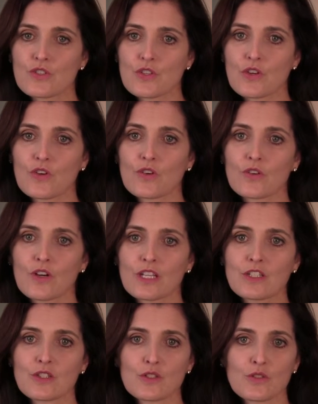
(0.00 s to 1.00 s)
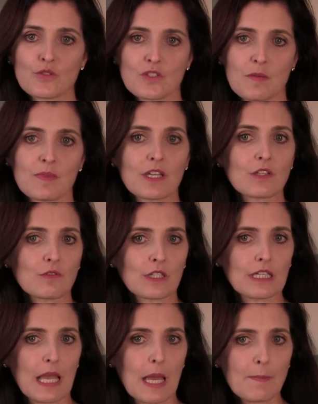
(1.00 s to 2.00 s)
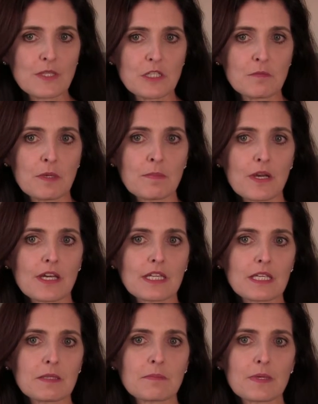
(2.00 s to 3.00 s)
So I knew something had really happened to my body,